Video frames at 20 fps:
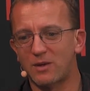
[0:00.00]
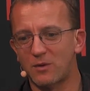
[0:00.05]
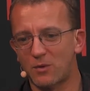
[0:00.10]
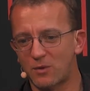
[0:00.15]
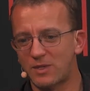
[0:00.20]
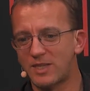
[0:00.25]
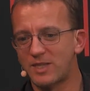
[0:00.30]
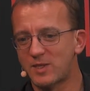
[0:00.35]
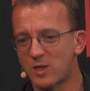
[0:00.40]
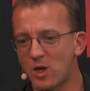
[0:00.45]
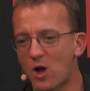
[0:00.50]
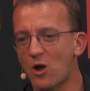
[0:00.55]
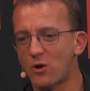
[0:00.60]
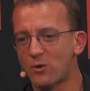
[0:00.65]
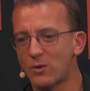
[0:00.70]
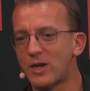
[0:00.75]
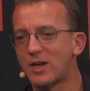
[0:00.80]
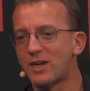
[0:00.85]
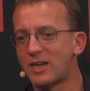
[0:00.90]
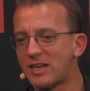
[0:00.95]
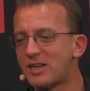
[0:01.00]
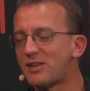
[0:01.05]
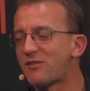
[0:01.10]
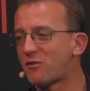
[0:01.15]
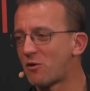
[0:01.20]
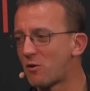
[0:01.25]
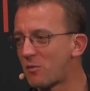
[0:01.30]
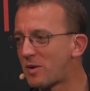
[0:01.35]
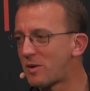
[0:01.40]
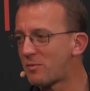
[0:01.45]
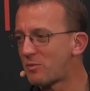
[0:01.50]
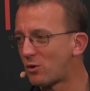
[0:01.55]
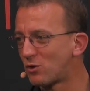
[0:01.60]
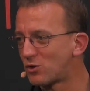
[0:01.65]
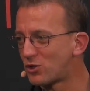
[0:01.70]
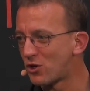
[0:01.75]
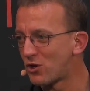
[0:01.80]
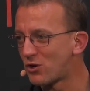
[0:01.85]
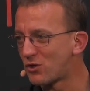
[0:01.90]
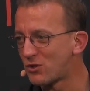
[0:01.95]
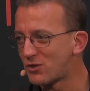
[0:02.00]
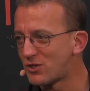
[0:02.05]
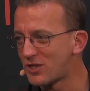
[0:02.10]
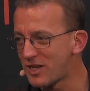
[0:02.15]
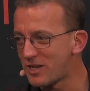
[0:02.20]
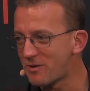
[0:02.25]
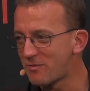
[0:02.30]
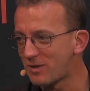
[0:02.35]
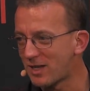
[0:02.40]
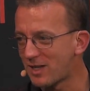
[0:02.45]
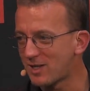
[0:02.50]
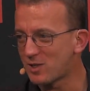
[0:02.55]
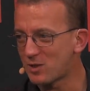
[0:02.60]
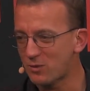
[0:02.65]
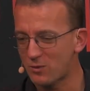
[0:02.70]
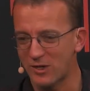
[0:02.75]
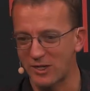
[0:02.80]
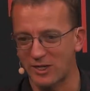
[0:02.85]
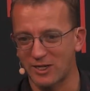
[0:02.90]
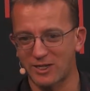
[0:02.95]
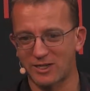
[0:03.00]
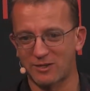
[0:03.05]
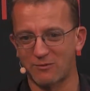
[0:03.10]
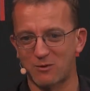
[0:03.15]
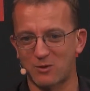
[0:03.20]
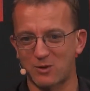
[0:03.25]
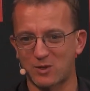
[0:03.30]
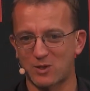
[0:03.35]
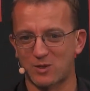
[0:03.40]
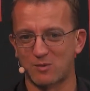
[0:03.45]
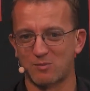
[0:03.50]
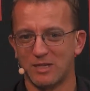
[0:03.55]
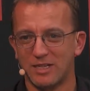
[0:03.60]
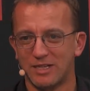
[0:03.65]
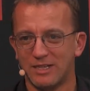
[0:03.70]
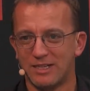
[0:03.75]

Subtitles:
these 184 people joined the team last week, it was